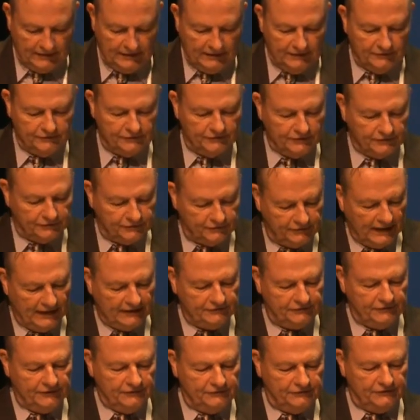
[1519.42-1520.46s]

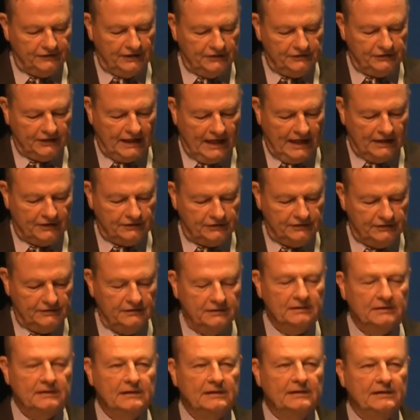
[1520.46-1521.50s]
Success at such action
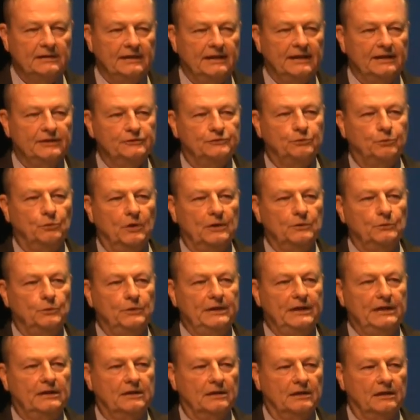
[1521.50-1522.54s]
is what
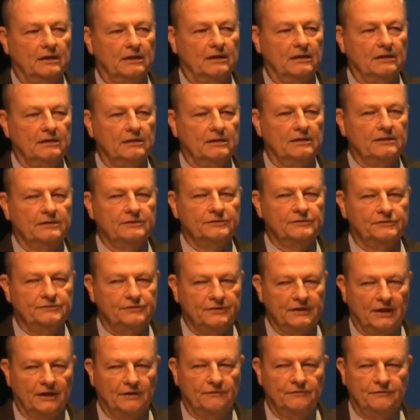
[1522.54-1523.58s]
we call
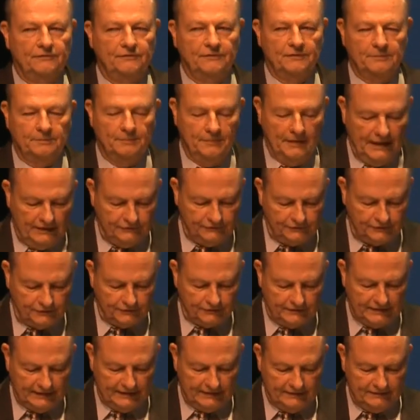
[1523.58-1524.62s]

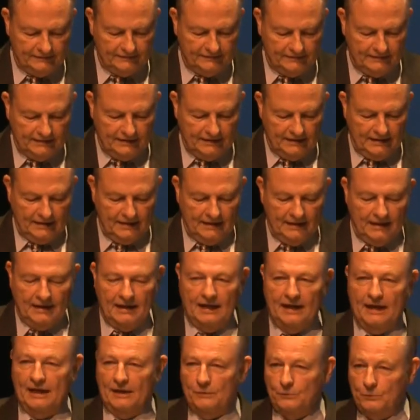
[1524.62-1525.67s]
self-mastery.
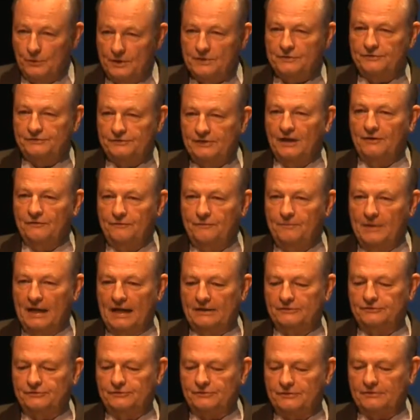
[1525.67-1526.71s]
And with
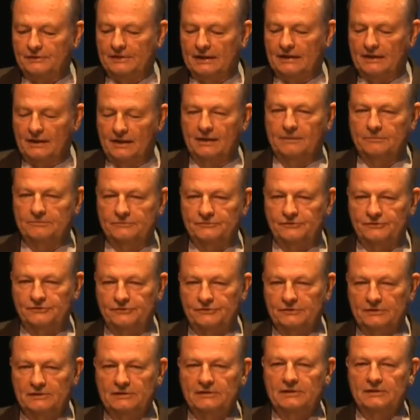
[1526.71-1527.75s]
self-mastery comes
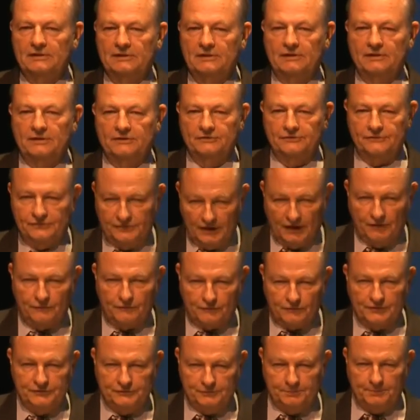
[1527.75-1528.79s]

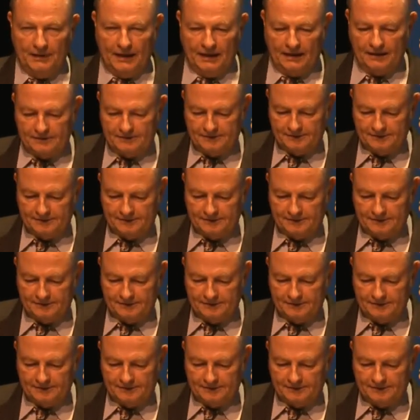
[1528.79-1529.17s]
self-respect.